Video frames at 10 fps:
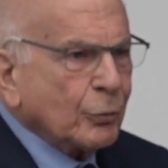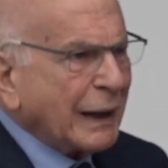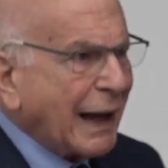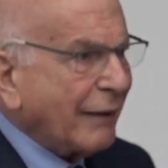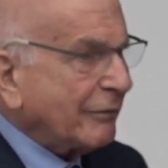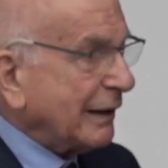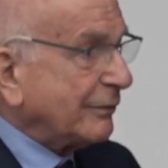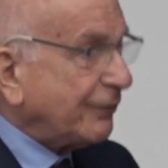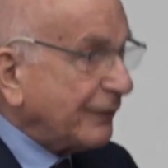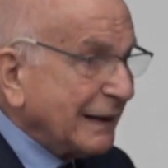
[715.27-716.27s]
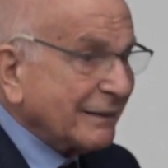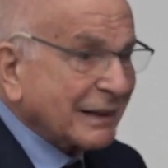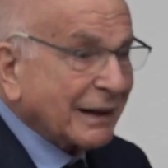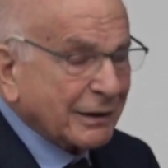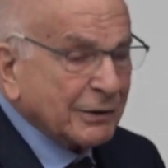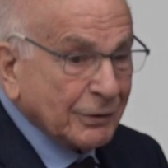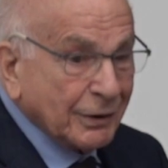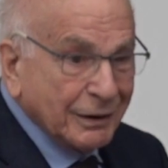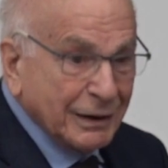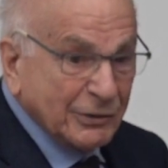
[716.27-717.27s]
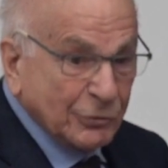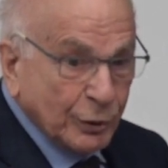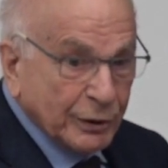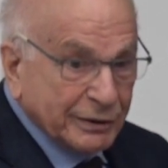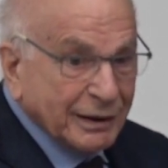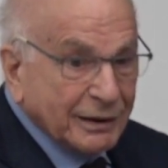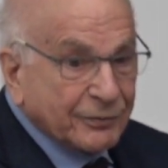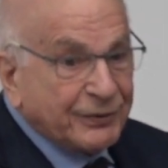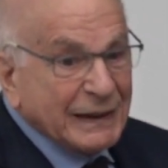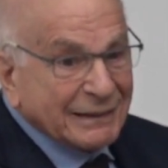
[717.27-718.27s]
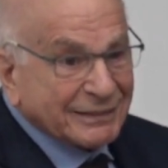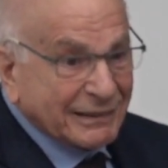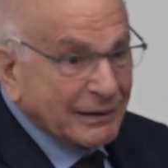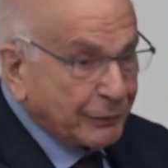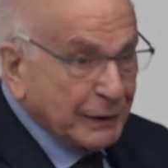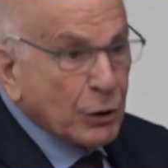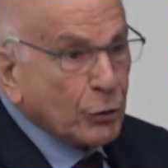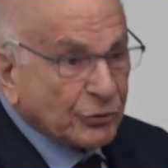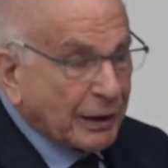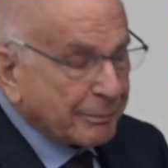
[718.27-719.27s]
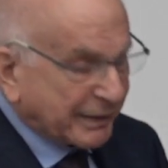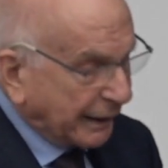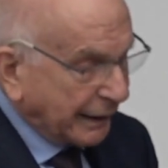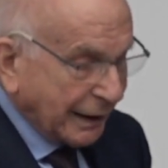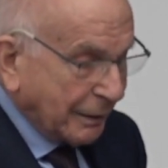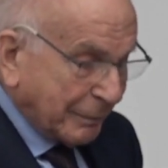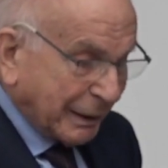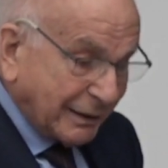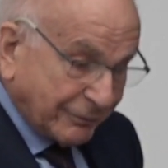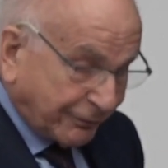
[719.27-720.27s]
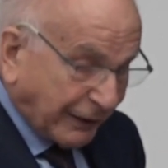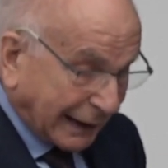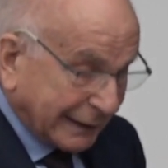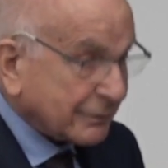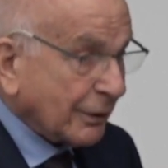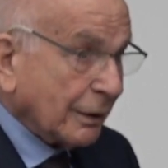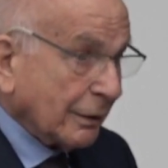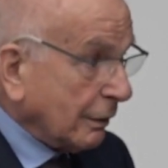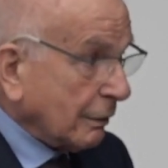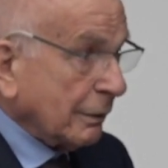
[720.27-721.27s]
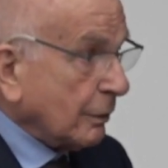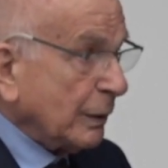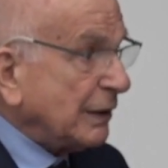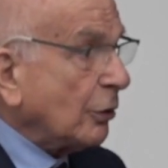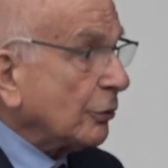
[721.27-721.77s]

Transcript: We have, it feels like an, an intuition, it feels as if we know something, but in fact, we